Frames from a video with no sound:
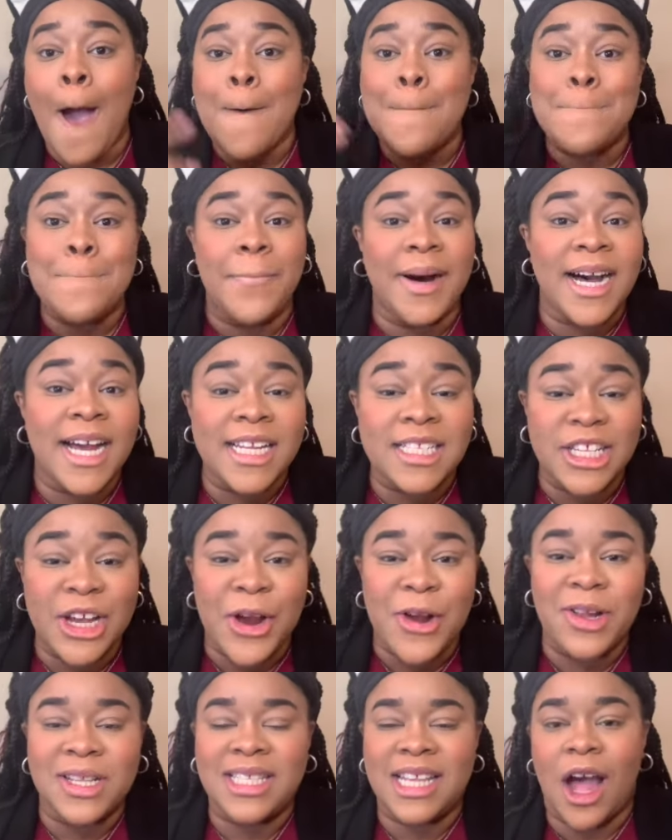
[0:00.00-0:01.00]
But
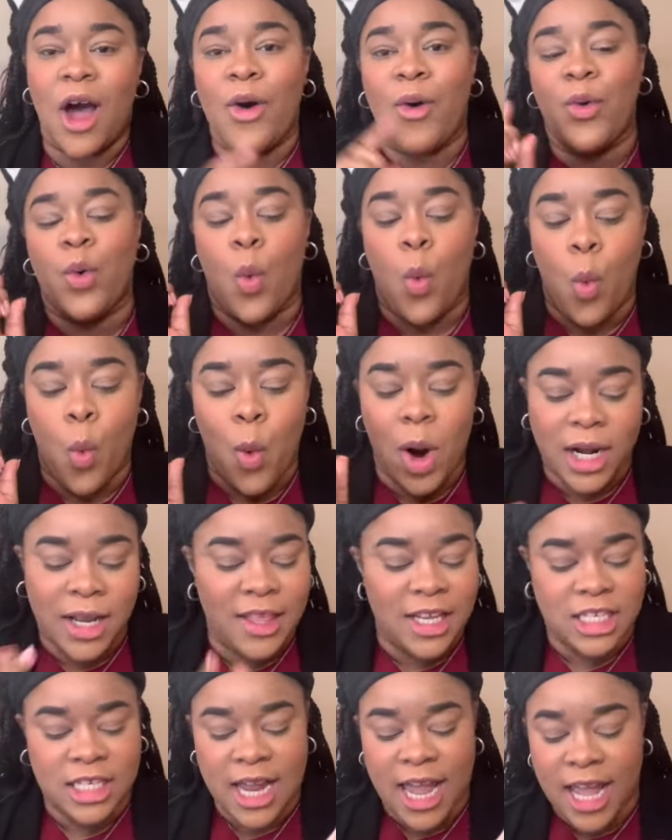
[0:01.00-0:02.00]
turns out one of
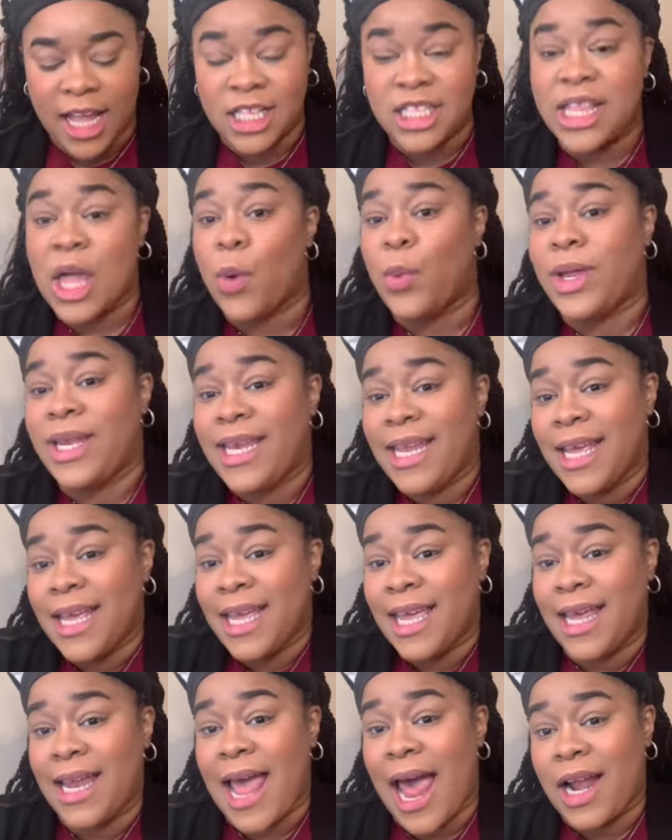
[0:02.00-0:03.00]
the shades that we
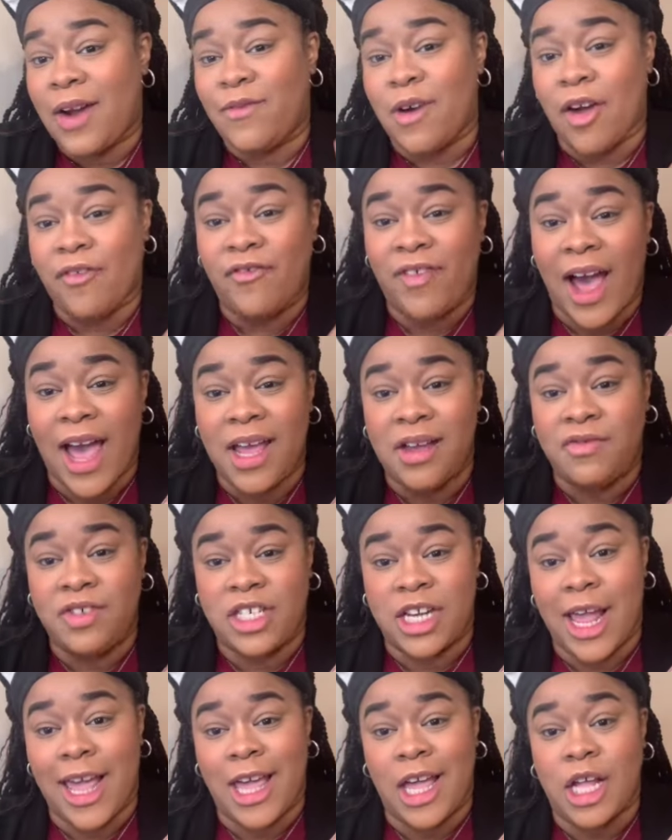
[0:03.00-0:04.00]
did get out of our 5
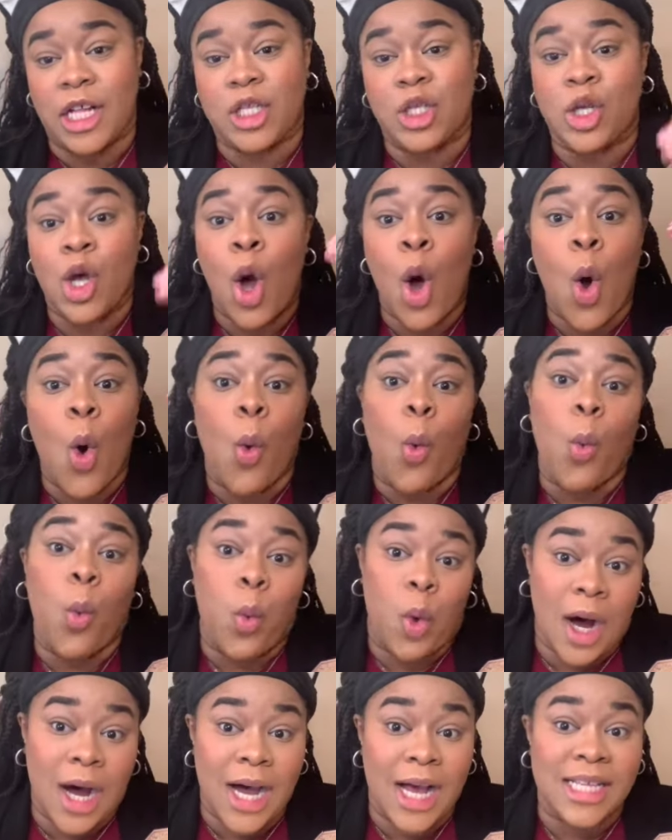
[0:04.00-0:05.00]
shades
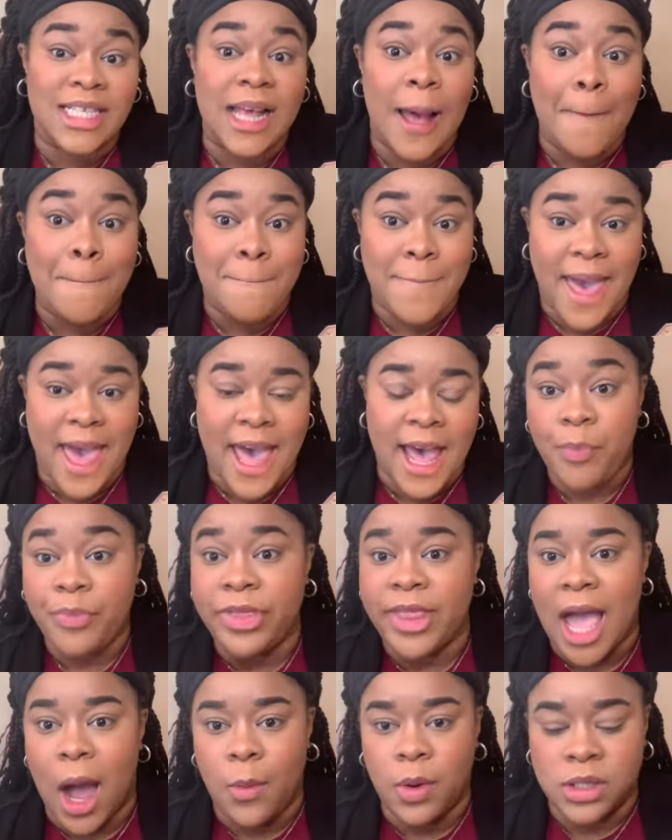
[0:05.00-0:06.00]
was a matte.
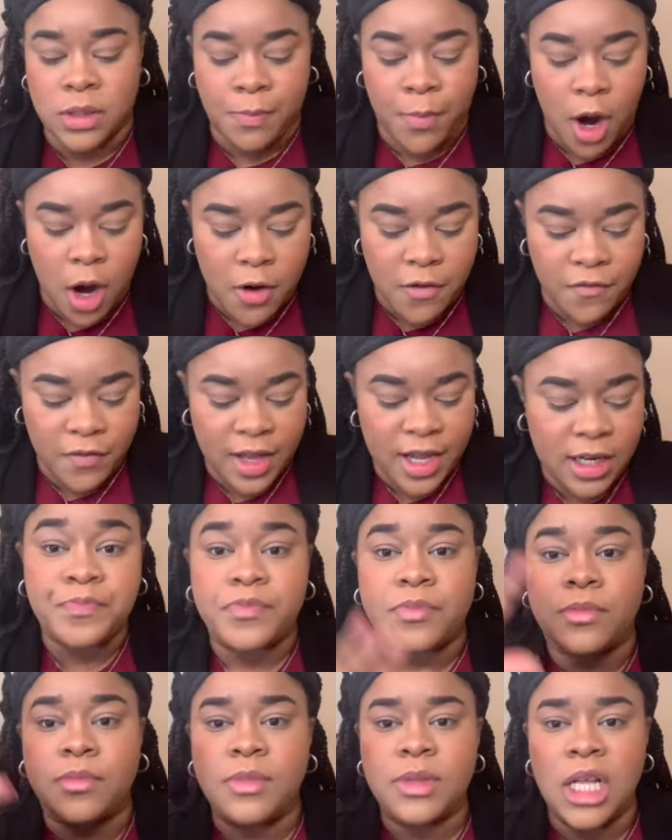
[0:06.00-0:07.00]
That was perfect.